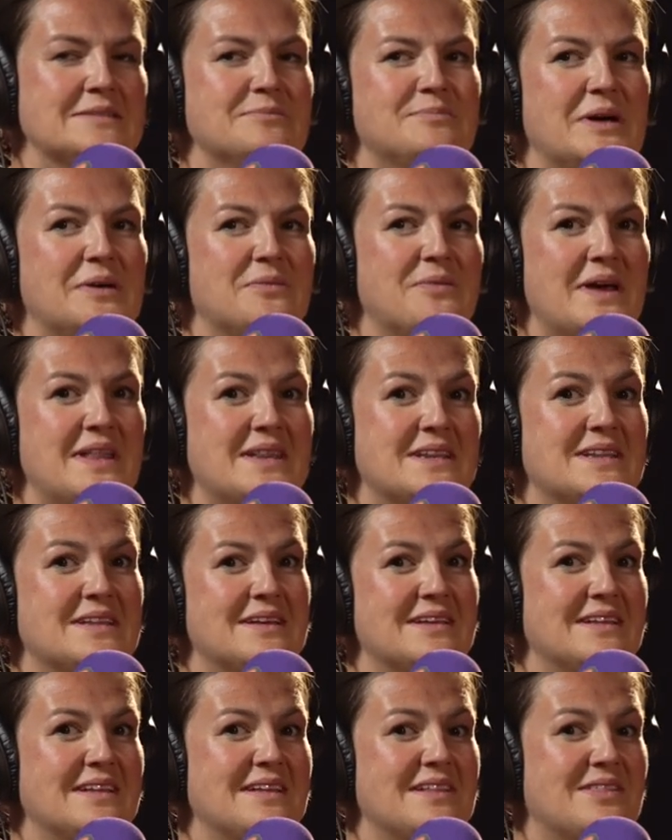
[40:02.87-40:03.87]
But when
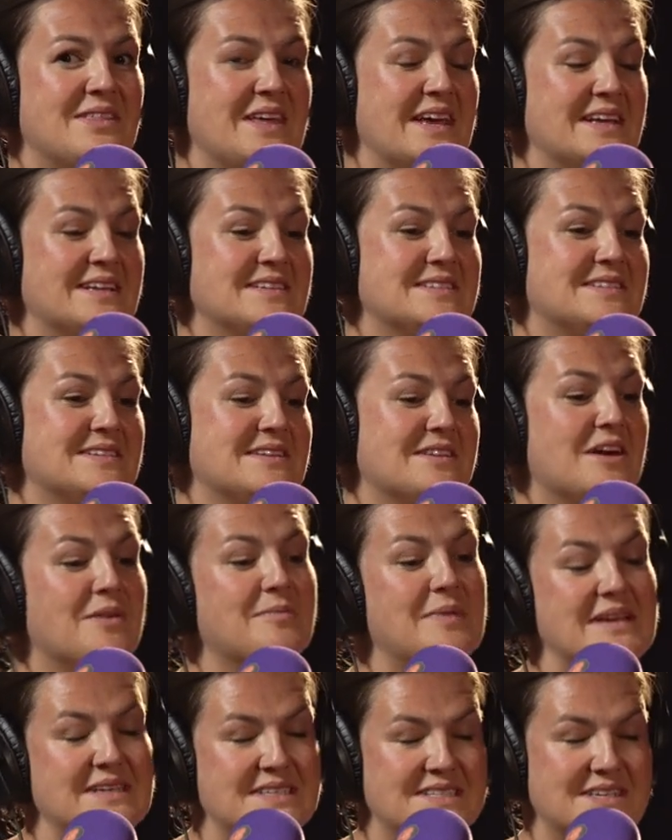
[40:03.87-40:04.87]
things
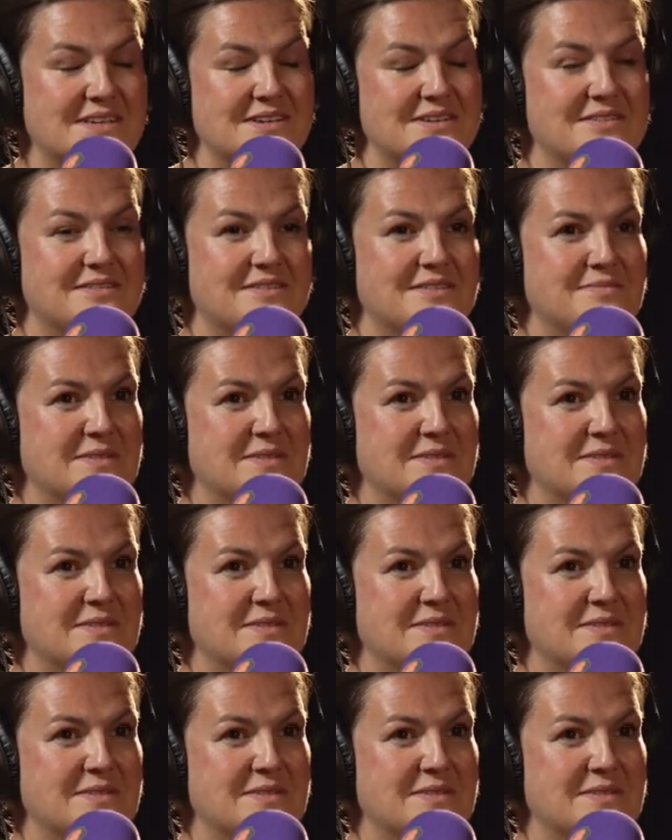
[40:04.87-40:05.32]
come into